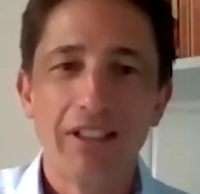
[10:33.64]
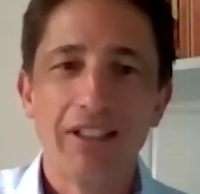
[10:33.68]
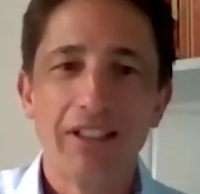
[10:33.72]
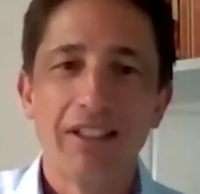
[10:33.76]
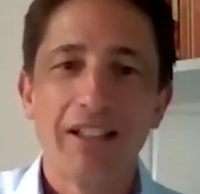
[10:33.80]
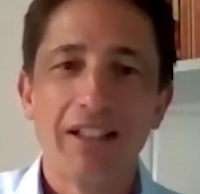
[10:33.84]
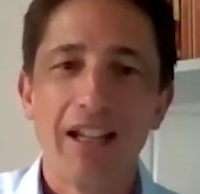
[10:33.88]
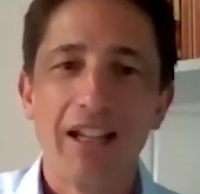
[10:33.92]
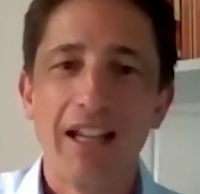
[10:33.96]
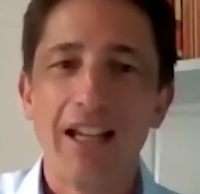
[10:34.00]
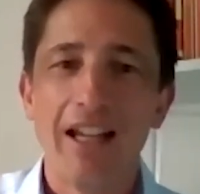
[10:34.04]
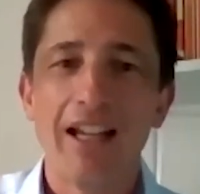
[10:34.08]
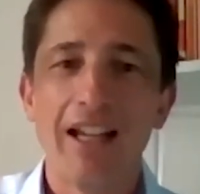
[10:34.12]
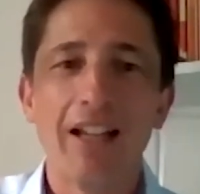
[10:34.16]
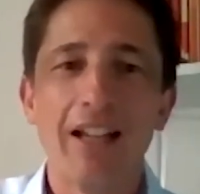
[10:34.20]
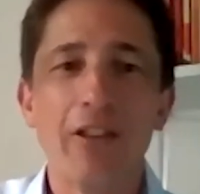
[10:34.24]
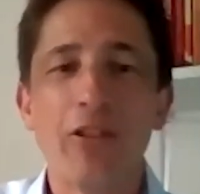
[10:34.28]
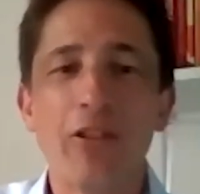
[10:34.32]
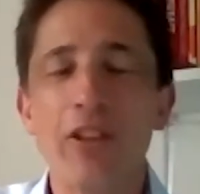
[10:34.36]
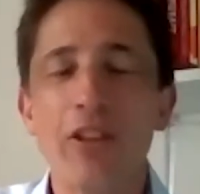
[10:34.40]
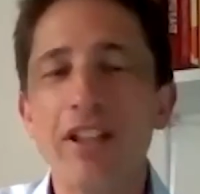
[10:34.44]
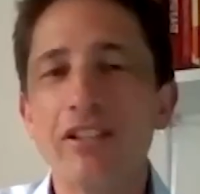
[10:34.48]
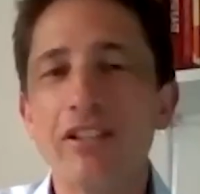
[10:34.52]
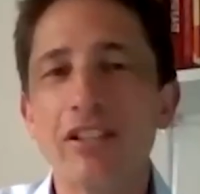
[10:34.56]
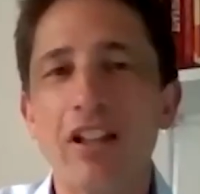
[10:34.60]
And
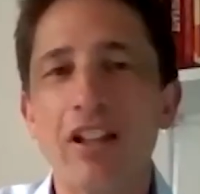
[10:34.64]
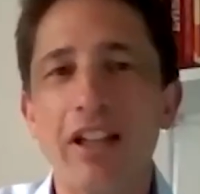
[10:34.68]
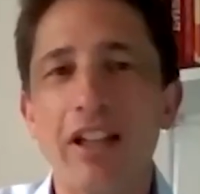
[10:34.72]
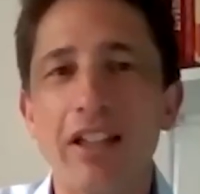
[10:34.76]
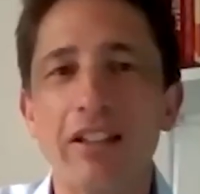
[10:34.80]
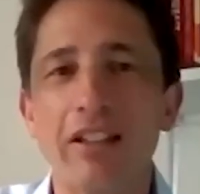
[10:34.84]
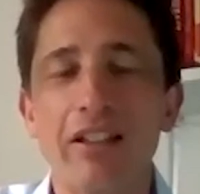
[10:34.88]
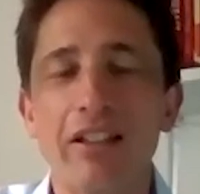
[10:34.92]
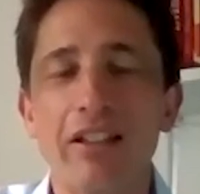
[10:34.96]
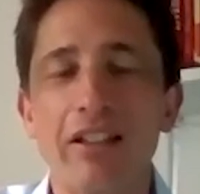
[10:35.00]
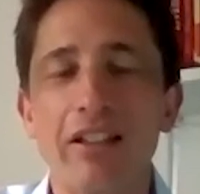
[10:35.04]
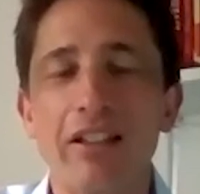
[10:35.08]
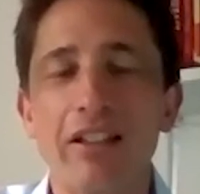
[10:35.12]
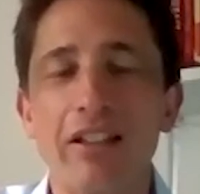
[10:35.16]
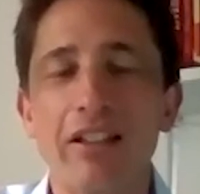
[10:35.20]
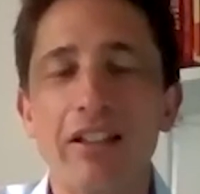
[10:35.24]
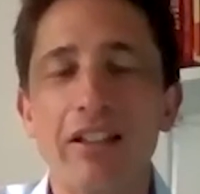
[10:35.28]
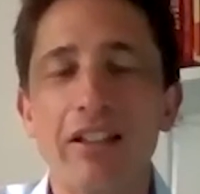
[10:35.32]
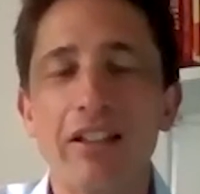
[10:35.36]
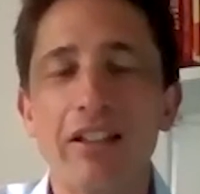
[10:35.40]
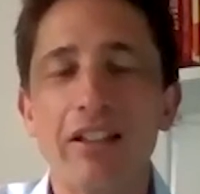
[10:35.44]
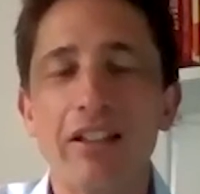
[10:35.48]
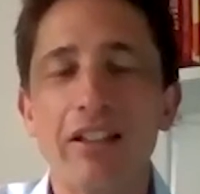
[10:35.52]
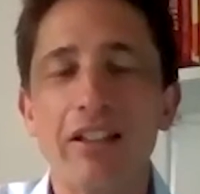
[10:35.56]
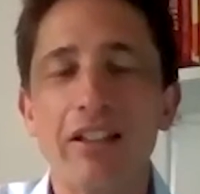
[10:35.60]
things like going
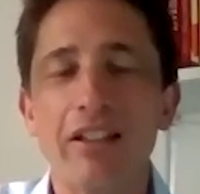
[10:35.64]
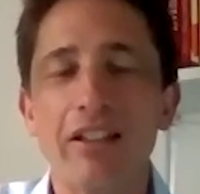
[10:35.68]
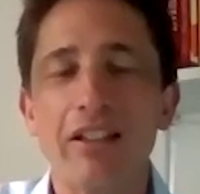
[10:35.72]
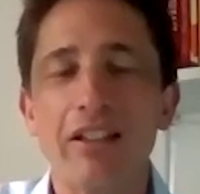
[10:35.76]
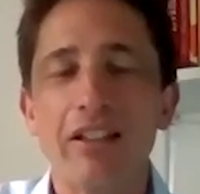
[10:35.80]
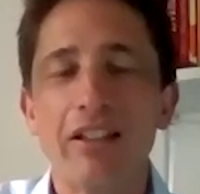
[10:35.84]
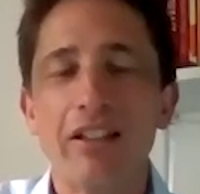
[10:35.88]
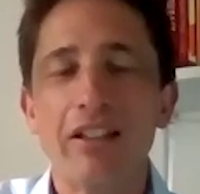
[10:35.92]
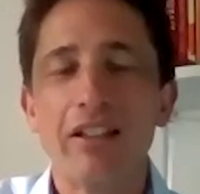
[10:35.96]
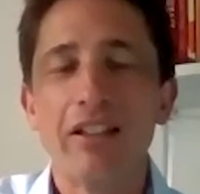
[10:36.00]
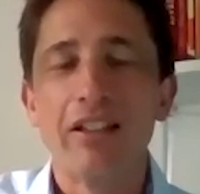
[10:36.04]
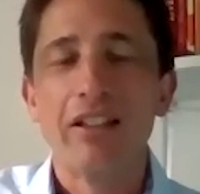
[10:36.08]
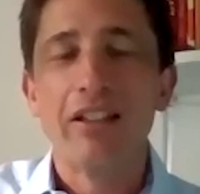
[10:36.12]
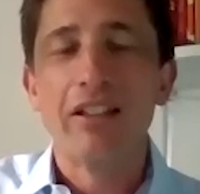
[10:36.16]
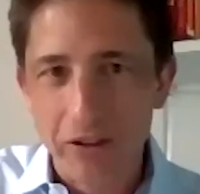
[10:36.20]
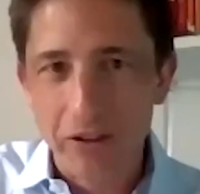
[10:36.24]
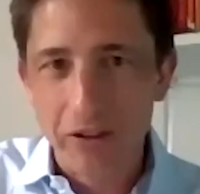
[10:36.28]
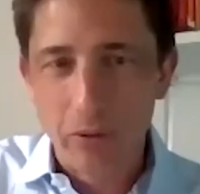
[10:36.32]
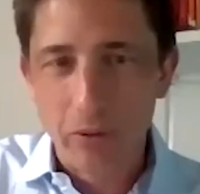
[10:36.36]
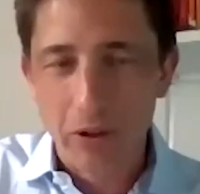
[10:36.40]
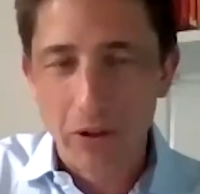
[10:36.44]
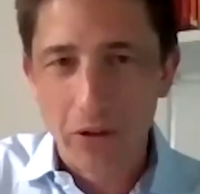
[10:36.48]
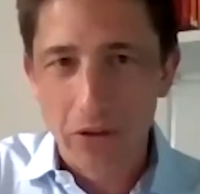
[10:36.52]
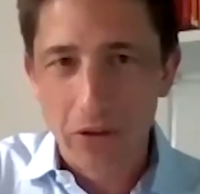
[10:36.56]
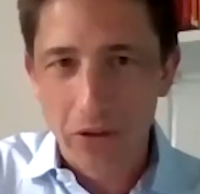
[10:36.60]
and picking blackberries
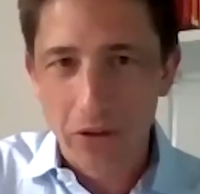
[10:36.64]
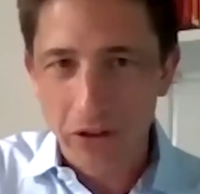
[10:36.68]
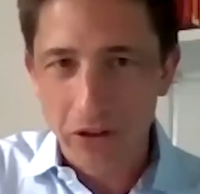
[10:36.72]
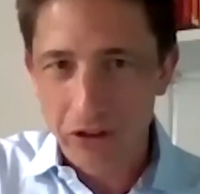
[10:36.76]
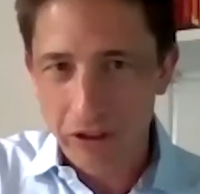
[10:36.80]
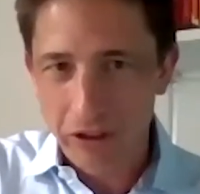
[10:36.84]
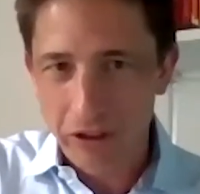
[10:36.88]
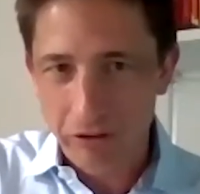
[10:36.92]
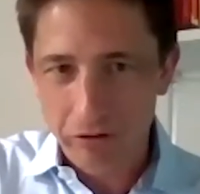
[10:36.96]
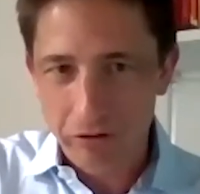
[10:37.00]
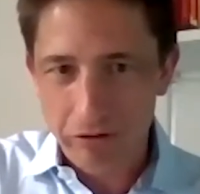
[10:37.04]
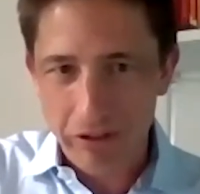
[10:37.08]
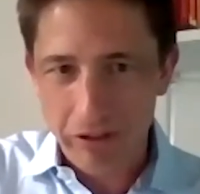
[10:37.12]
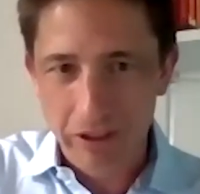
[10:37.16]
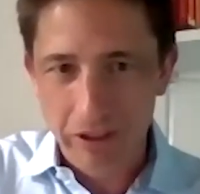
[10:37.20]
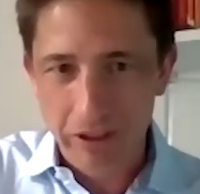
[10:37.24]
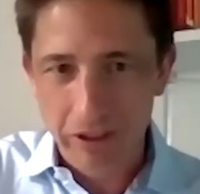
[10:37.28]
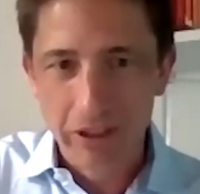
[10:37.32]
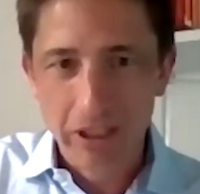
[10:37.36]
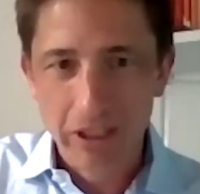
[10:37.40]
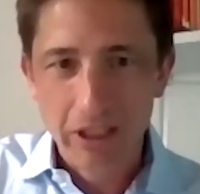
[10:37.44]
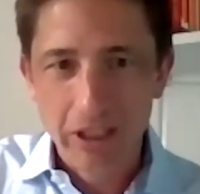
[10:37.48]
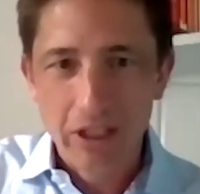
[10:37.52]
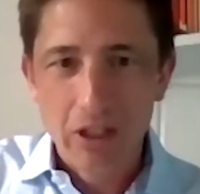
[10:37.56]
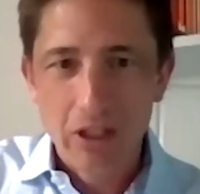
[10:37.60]
with the children,
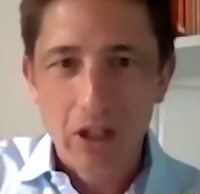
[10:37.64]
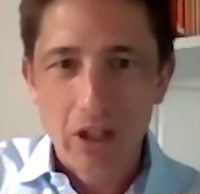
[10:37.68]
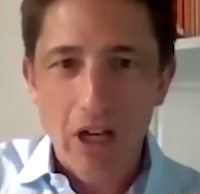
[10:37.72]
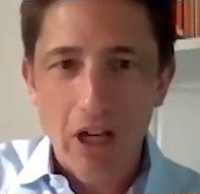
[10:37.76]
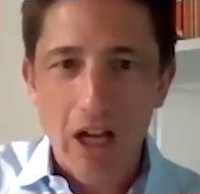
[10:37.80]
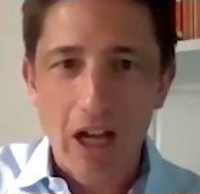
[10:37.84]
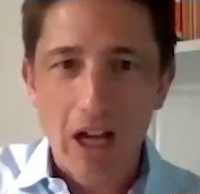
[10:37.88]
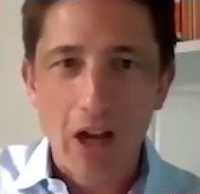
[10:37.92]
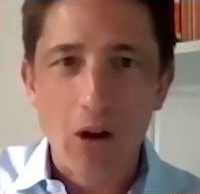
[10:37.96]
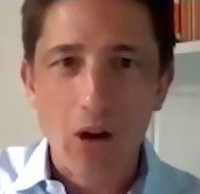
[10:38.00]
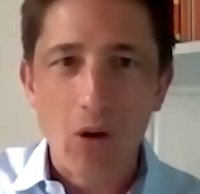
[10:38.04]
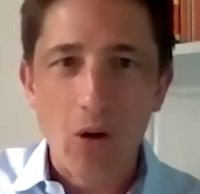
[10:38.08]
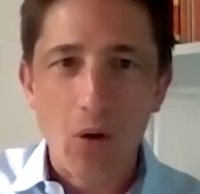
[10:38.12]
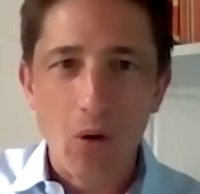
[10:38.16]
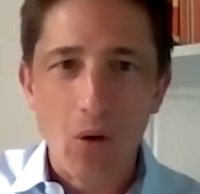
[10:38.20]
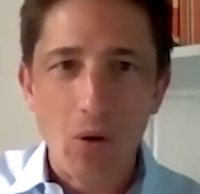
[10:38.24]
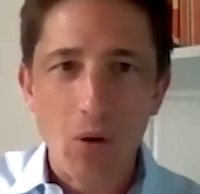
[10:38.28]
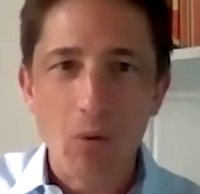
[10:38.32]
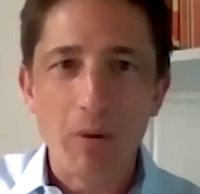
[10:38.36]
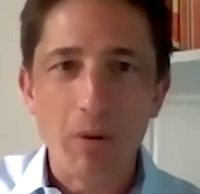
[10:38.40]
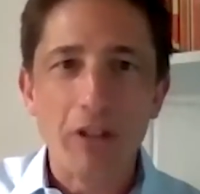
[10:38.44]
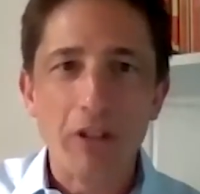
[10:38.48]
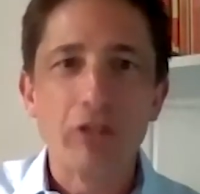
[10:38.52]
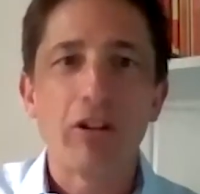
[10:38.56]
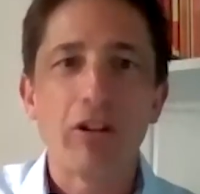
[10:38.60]
or
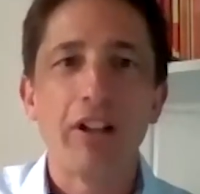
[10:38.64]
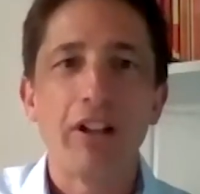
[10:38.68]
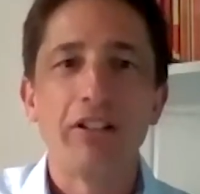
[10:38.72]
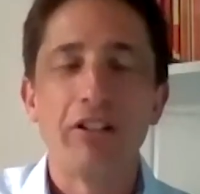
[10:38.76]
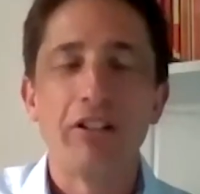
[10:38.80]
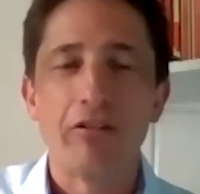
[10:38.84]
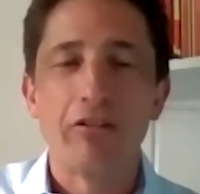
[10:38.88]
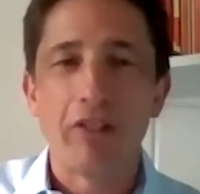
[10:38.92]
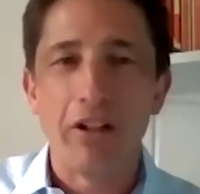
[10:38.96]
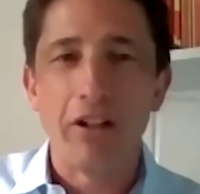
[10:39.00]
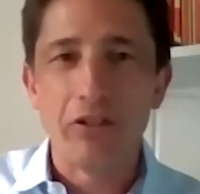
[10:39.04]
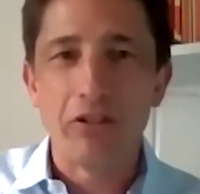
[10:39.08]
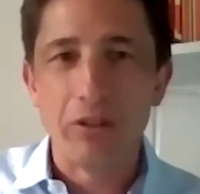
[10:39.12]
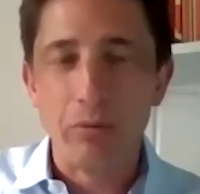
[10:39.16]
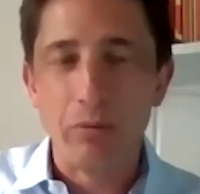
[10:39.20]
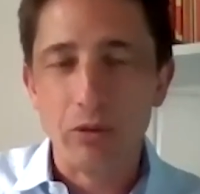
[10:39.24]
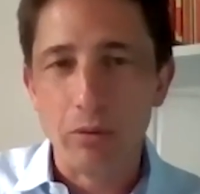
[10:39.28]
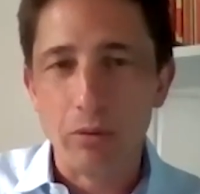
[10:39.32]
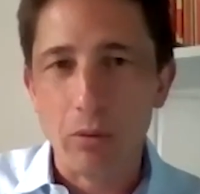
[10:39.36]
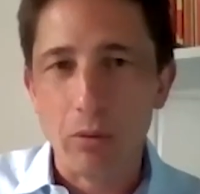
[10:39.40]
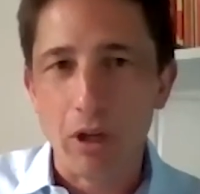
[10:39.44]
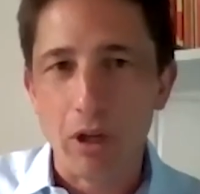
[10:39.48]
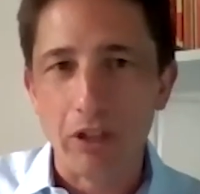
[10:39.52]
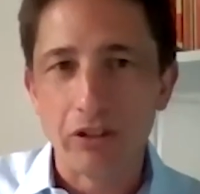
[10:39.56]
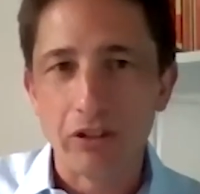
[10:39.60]
we tried to grow some
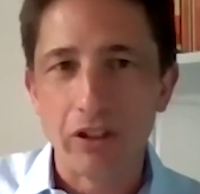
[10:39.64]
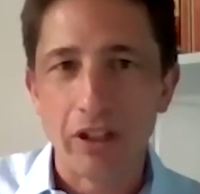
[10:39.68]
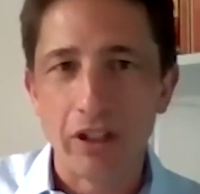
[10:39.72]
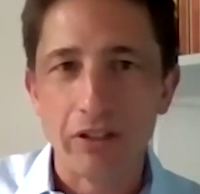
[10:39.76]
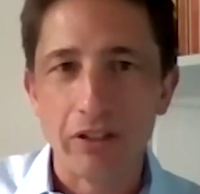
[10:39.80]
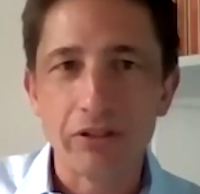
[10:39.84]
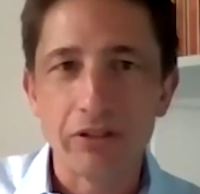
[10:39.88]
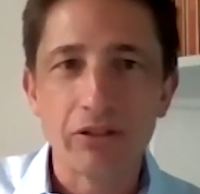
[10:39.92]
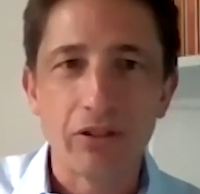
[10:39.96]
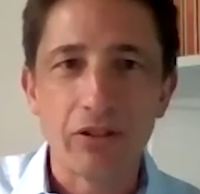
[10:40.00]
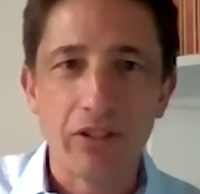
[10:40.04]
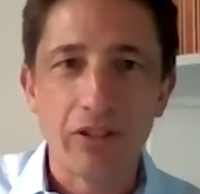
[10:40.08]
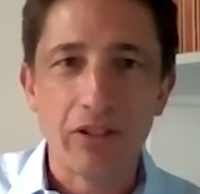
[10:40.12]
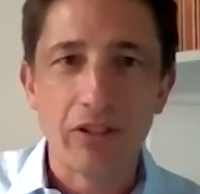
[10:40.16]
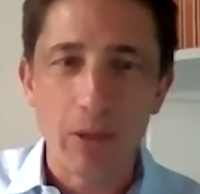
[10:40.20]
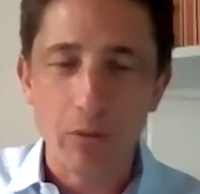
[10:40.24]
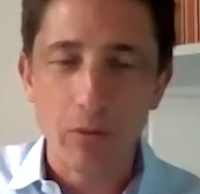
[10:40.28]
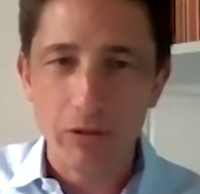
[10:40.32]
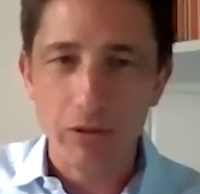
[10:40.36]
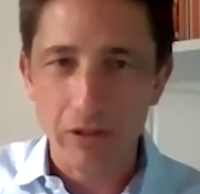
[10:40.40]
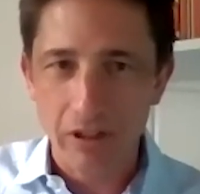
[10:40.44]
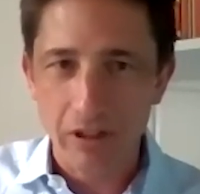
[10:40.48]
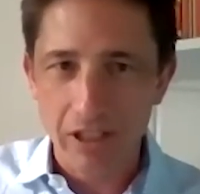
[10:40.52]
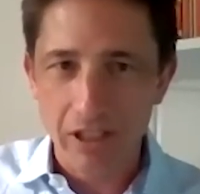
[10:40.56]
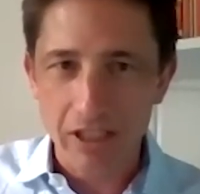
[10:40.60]
tomatoes. They were
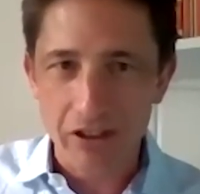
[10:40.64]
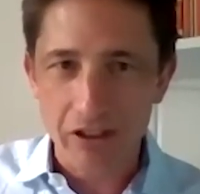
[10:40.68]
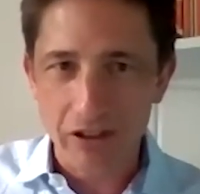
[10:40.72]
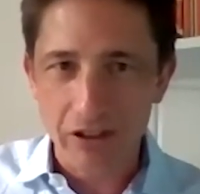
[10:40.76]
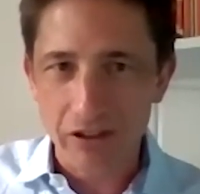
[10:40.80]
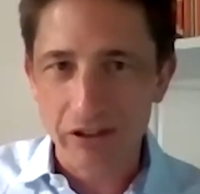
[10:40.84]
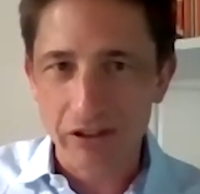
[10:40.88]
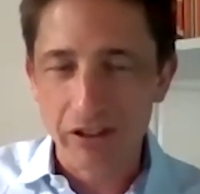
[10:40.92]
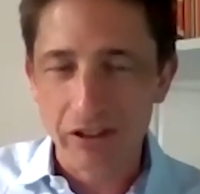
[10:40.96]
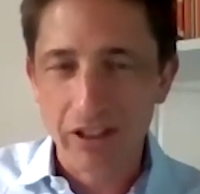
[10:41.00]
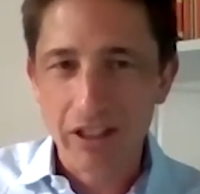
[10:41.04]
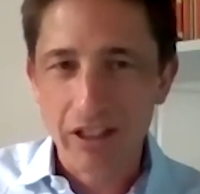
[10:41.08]
delicious.